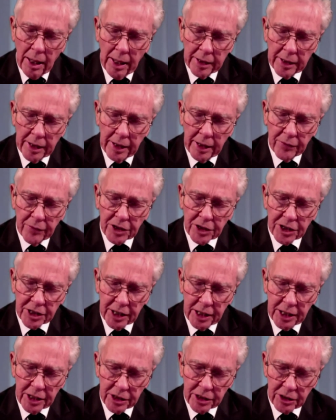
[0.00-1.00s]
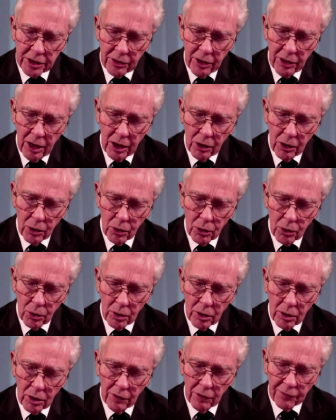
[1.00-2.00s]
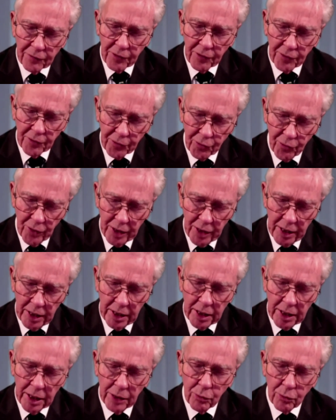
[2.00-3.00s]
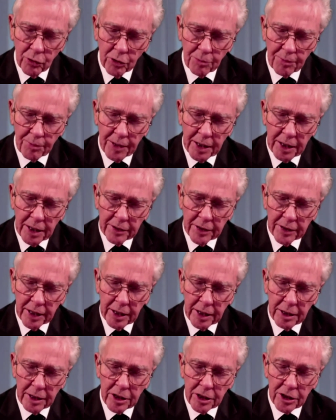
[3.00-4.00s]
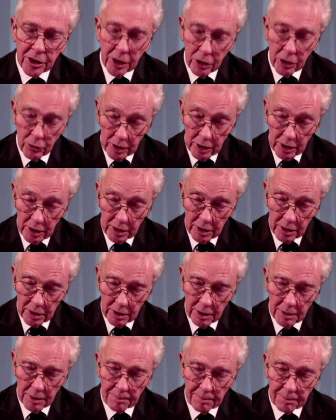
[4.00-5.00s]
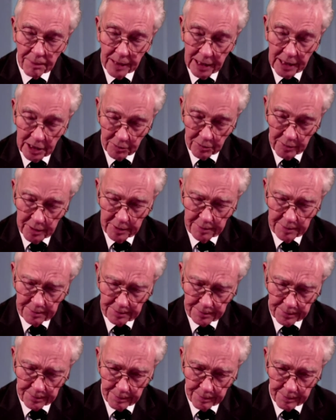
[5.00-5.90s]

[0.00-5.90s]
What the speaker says: and in the center hole of the three would be the donor plasma.